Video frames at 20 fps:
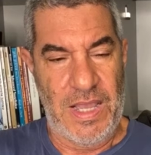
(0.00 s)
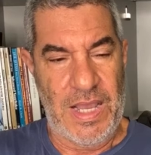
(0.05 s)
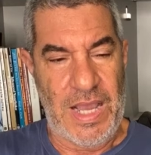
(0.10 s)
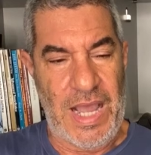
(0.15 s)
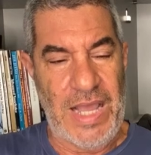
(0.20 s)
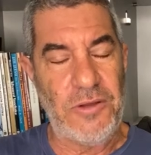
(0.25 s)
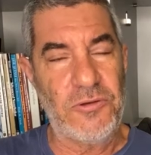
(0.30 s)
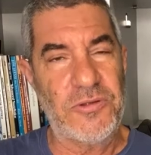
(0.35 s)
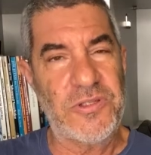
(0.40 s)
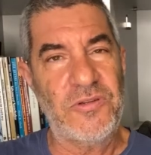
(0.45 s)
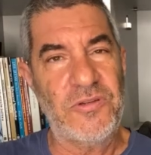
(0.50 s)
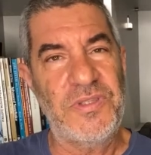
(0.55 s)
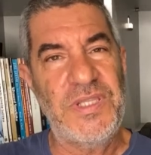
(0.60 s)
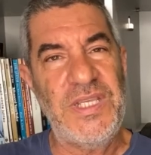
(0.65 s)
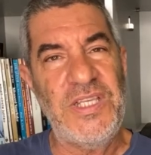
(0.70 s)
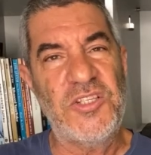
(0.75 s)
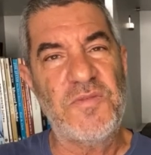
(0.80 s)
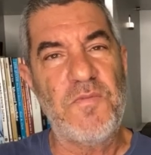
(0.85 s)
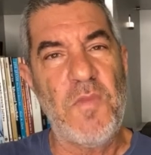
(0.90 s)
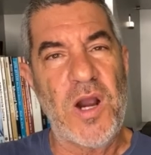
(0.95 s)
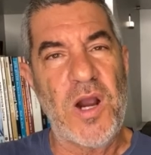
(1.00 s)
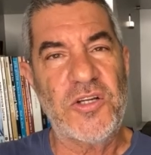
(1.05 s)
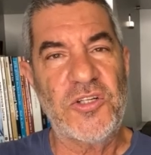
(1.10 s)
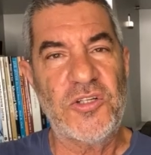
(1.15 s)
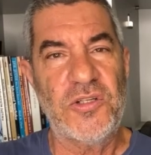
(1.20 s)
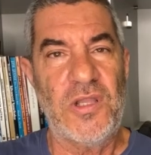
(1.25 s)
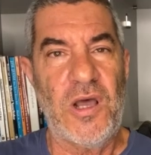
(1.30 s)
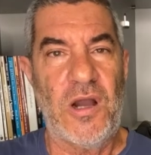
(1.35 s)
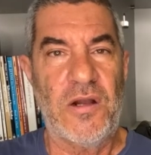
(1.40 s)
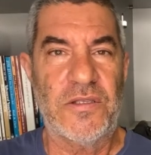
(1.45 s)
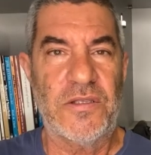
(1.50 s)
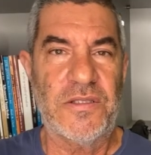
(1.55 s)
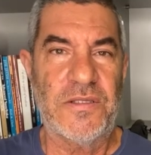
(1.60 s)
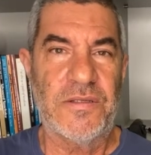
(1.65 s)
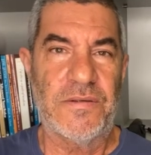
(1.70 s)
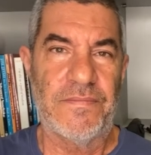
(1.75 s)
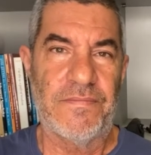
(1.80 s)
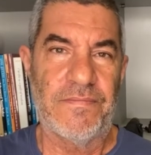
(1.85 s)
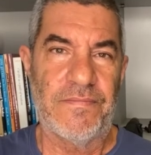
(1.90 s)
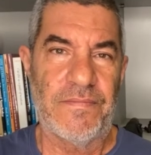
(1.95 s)
I also teach martial
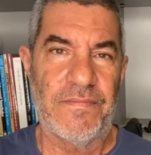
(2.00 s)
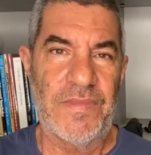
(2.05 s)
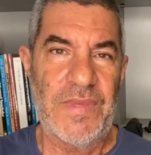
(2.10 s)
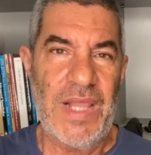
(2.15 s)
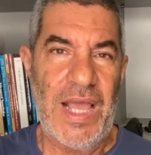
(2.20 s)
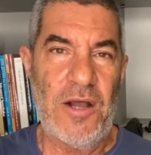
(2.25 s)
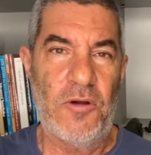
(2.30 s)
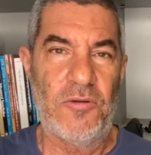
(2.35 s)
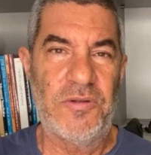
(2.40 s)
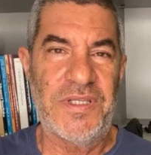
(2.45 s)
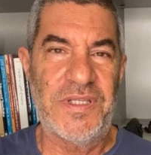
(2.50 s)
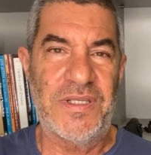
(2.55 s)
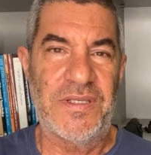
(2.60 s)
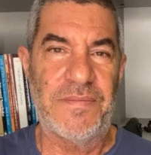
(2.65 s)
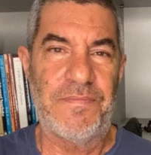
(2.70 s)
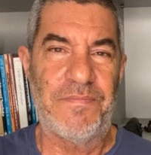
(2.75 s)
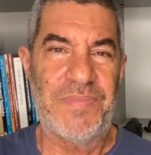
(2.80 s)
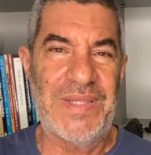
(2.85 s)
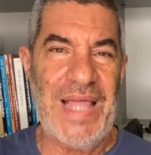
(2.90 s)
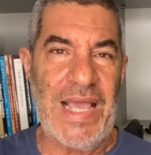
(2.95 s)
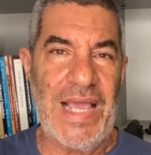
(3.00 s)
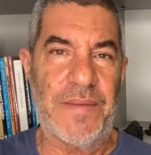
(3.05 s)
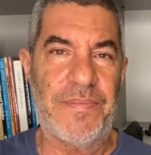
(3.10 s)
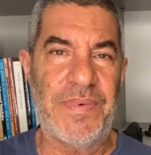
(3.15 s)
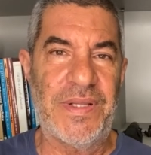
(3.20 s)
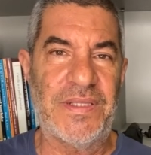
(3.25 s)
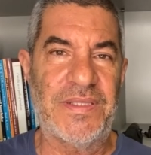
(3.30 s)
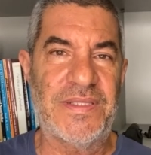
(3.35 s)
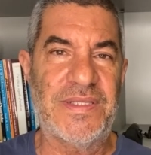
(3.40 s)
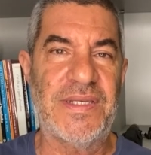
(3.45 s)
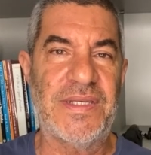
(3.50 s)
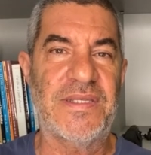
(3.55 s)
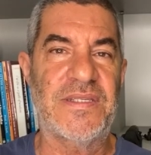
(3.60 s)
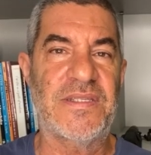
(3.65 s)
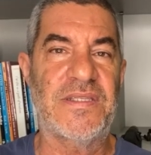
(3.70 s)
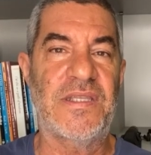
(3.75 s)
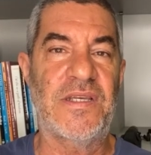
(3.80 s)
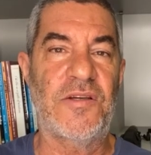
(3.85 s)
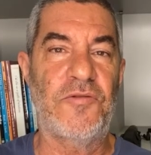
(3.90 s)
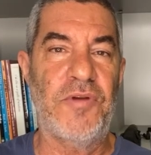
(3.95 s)
arts. I hold a black belt
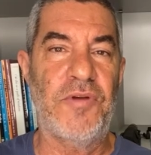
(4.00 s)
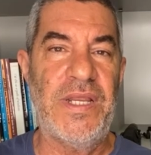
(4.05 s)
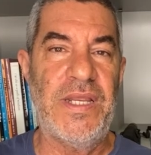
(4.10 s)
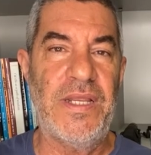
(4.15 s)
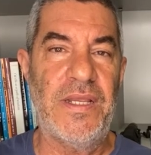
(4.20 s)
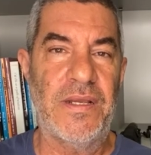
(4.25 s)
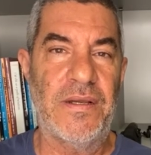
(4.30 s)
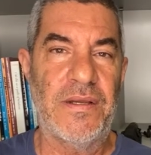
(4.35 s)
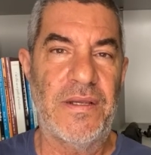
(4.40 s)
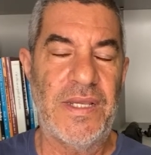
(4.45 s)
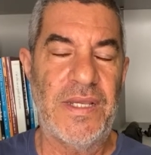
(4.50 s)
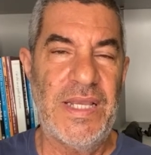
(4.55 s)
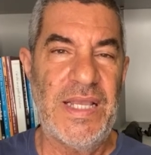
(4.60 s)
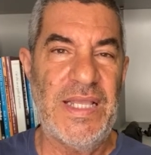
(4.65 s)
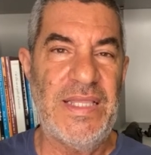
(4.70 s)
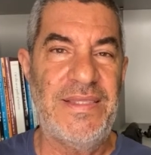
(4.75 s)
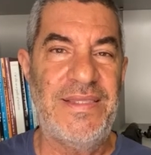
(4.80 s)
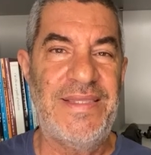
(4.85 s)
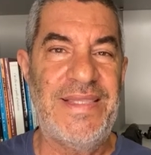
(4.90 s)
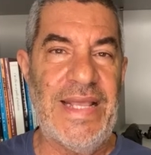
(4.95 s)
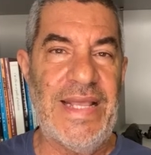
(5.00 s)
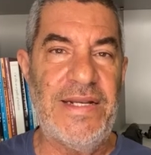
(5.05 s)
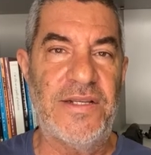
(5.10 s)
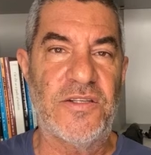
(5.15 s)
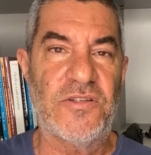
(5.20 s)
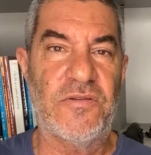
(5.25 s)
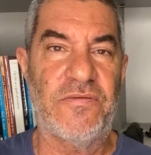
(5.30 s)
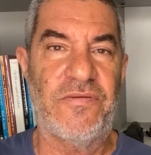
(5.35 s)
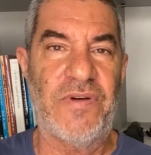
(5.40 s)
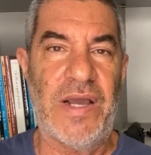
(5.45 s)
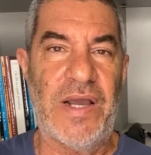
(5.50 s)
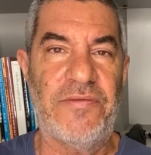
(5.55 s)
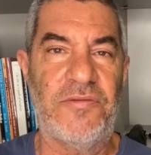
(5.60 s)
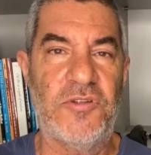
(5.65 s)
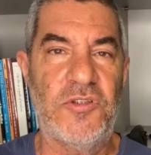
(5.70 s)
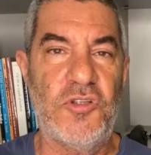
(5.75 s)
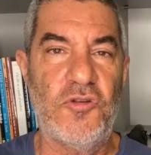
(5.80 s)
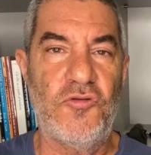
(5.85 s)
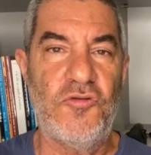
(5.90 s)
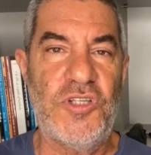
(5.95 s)
6th degree in Dennis Survival
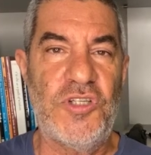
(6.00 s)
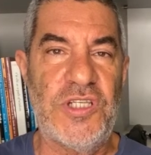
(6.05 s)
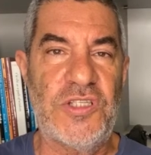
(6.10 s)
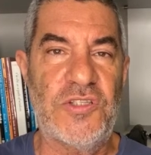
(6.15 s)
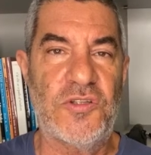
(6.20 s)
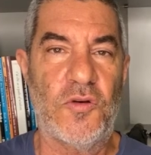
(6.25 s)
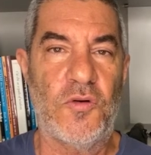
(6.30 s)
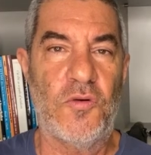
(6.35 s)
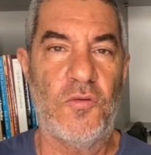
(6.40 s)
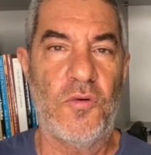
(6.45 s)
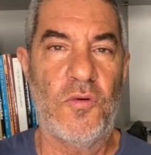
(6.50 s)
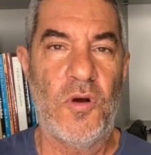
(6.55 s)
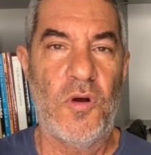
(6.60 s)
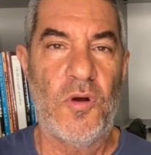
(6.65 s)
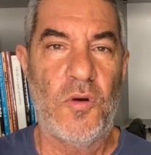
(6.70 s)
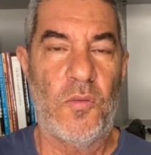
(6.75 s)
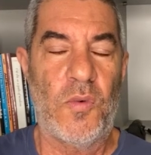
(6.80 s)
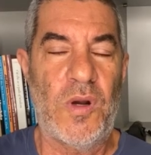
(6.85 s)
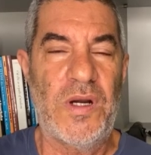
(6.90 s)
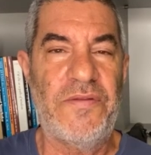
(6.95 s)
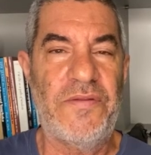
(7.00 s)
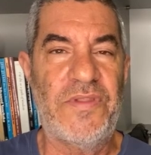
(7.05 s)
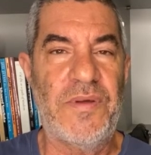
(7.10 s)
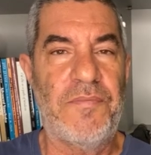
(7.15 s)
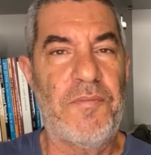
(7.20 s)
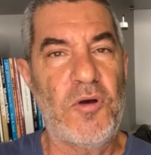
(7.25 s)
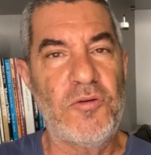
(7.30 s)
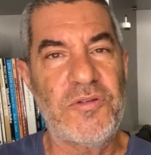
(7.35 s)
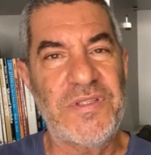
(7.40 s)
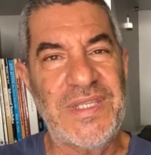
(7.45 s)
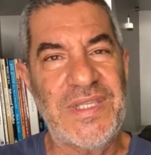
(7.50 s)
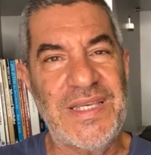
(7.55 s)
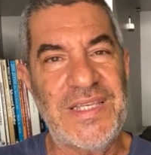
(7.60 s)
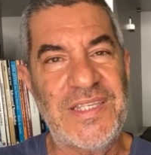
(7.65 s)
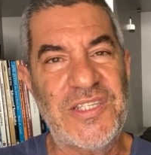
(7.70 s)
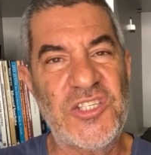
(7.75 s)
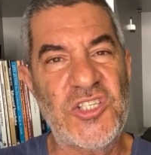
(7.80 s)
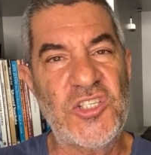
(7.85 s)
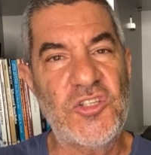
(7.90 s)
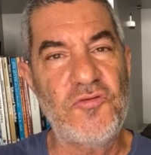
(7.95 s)
Jiu-Jitsu, one of the most
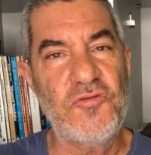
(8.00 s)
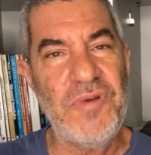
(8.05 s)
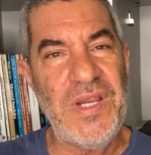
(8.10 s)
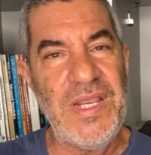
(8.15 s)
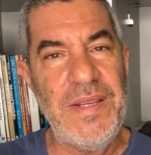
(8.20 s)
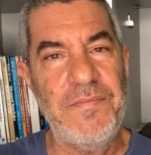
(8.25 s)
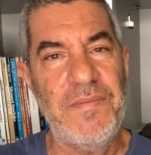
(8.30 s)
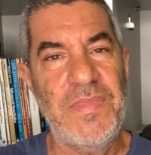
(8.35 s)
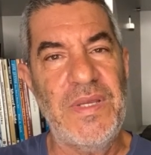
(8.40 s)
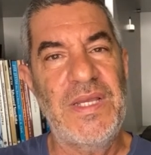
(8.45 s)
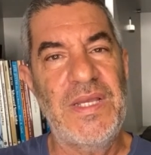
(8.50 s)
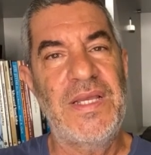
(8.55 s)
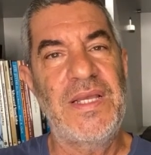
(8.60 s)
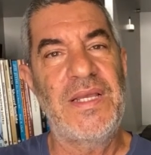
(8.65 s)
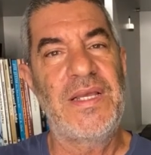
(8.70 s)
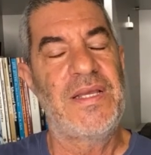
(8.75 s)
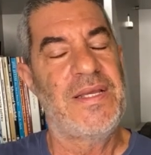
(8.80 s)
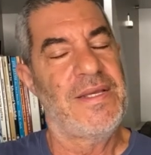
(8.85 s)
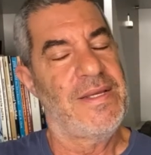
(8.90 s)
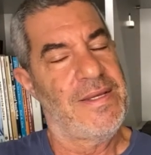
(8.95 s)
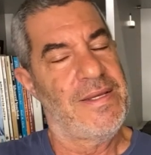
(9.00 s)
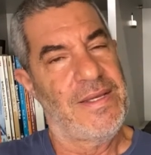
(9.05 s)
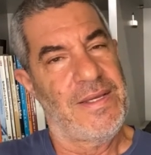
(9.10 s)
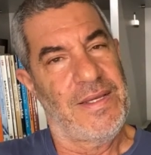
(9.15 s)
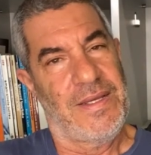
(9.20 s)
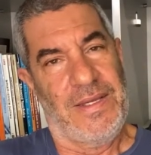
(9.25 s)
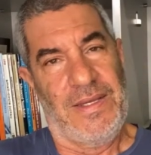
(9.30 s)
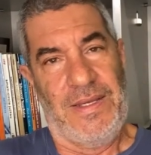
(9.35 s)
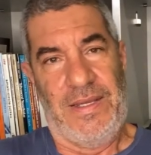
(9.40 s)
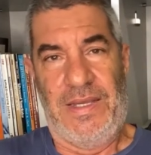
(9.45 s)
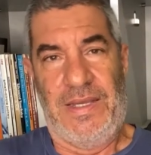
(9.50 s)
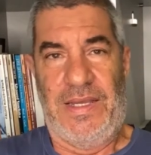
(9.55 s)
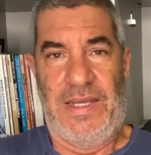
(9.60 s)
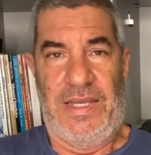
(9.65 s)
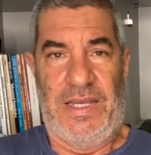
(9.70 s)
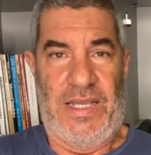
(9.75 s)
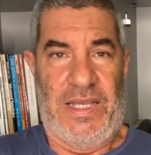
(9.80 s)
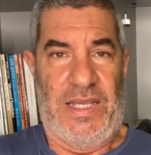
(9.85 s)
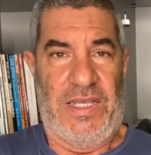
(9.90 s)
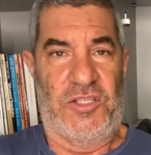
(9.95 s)
extreme
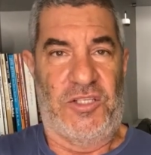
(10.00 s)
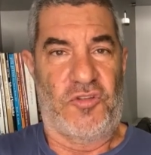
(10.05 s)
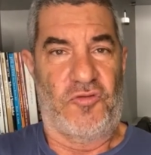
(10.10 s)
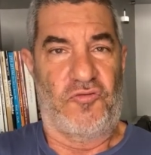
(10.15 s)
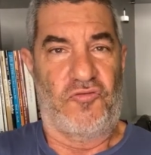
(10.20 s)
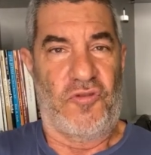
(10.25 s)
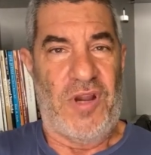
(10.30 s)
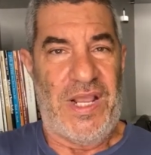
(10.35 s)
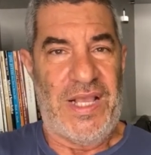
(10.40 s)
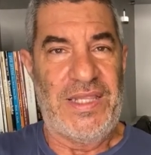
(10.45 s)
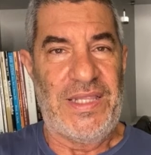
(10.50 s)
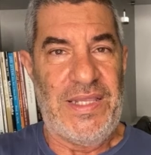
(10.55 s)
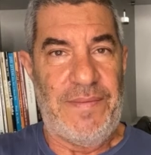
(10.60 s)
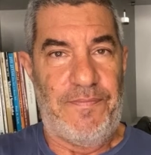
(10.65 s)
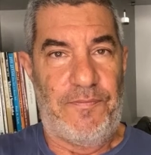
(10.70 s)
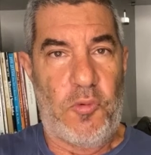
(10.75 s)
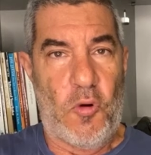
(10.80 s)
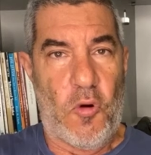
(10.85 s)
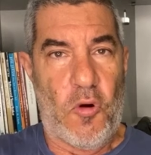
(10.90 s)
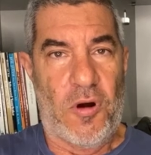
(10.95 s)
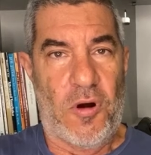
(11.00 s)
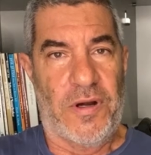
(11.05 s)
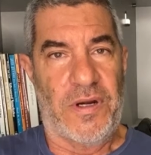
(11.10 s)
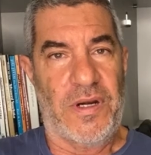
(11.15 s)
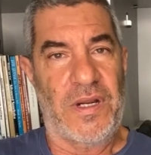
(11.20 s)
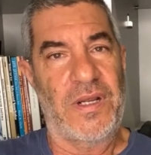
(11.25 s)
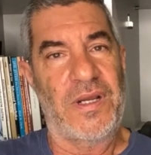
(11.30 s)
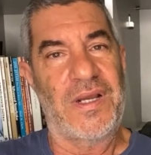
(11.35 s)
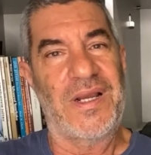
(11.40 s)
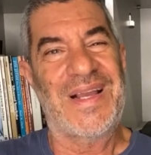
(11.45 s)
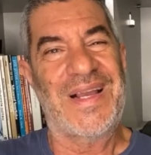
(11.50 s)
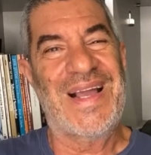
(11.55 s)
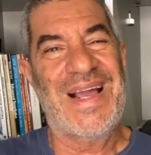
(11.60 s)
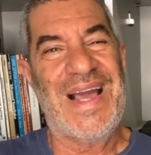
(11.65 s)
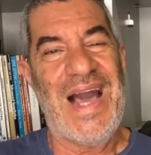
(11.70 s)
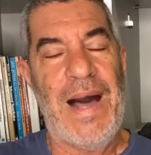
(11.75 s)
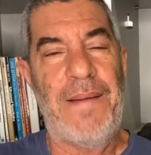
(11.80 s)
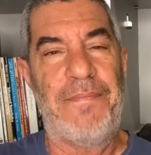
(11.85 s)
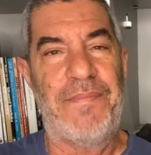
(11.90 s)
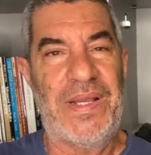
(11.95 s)
Israeli-born
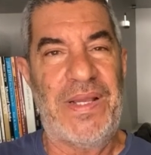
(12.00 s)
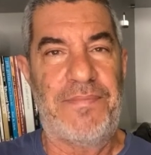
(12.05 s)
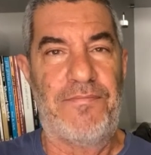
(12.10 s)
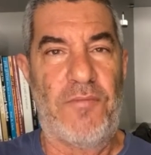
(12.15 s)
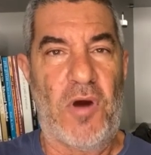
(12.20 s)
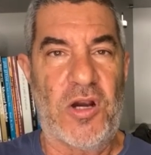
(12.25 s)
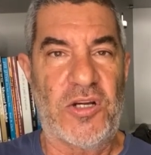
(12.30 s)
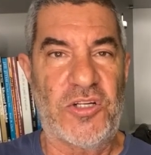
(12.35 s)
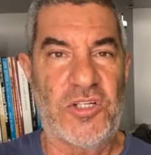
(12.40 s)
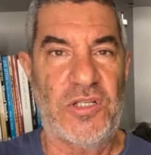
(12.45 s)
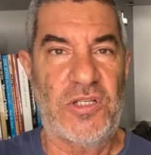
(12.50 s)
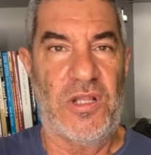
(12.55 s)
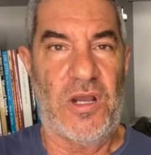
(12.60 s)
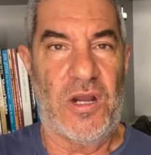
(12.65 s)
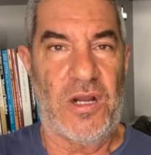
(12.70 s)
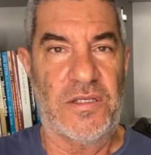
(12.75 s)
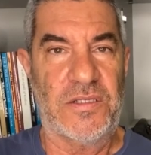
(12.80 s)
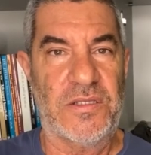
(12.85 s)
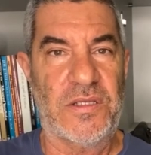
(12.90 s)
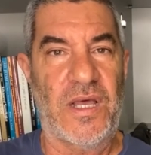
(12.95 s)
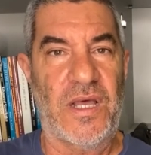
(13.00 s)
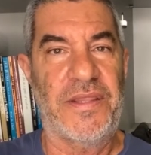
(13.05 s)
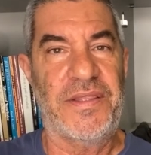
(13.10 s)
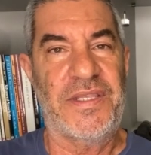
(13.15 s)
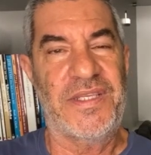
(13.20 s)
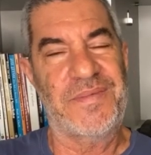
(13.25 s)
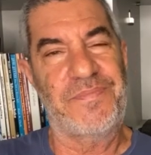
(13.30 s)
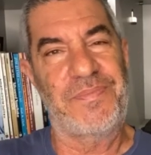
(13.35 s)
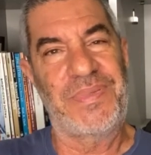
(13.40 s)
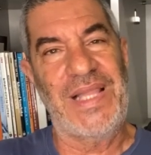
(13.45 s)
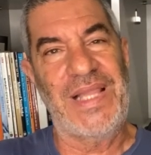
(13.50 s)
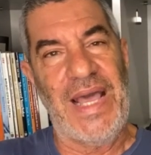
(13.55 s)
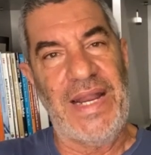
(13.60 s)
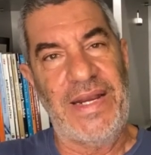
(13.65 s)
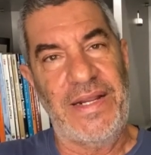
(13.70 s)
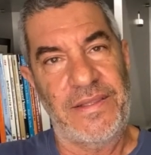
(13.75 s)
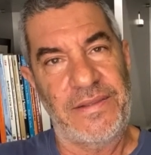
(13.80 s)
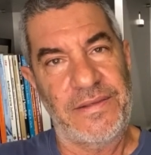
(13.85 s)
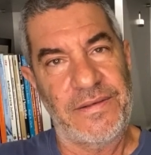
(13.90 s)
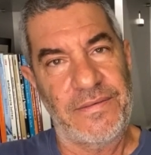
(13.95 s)
combat martial arts on this
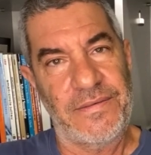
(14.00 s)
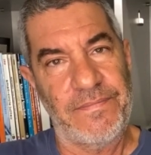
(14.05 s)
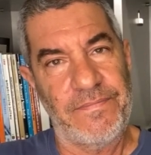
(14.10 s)
planet.